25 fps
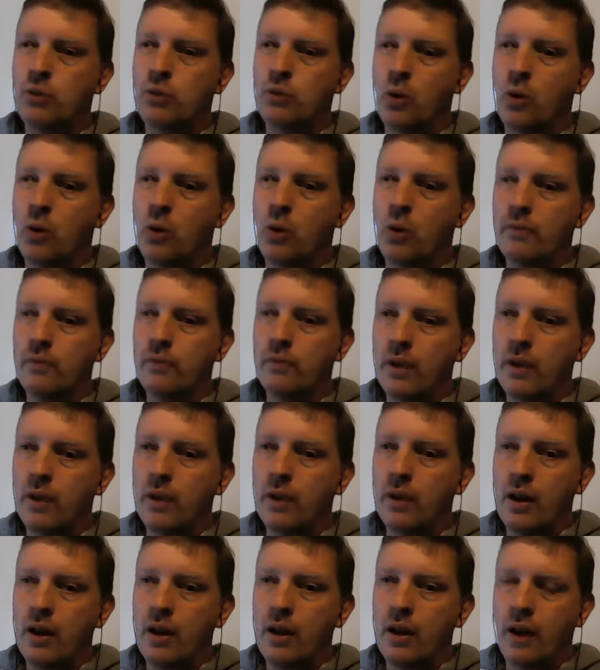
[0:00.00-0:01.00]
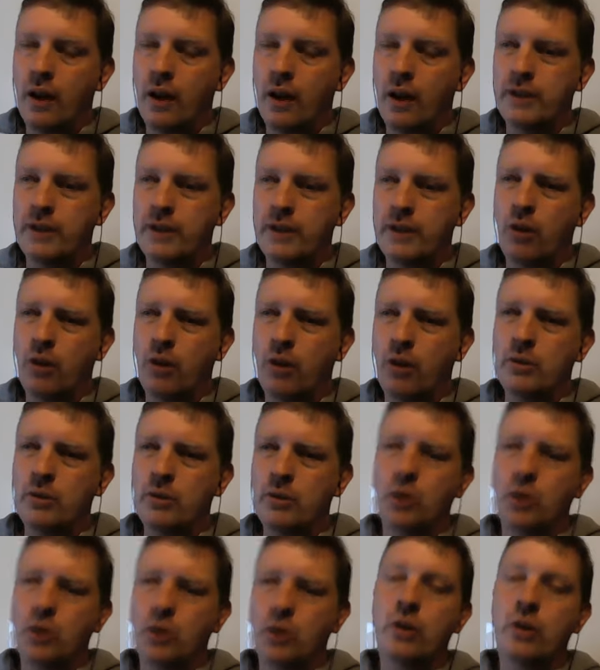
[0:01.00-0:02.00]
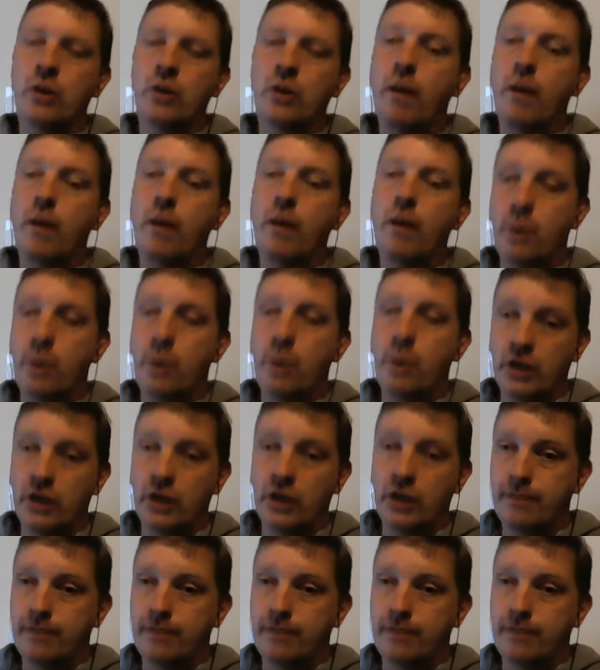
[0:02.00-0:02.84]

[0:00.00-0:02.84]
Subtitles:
War. And this poem is called Percy.